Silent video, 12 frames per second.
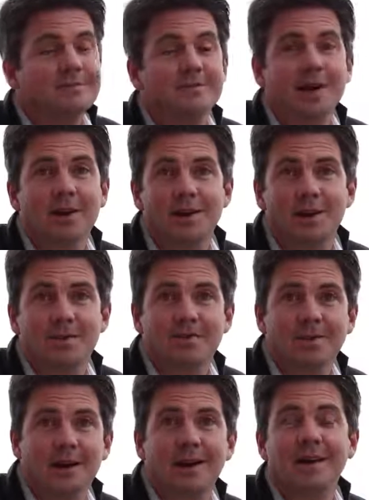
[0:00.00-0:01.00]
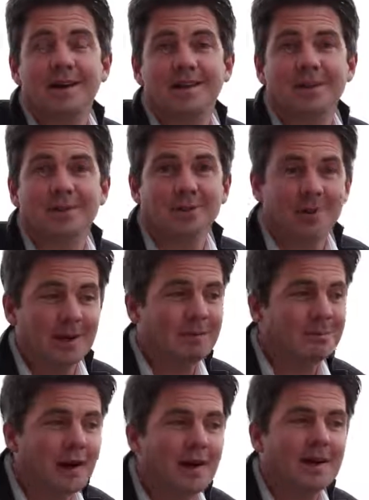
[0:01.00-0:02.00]
Fair enough, and I didn't do
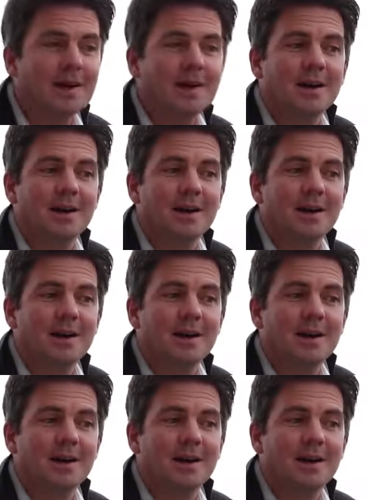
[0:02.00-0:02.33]
it, but...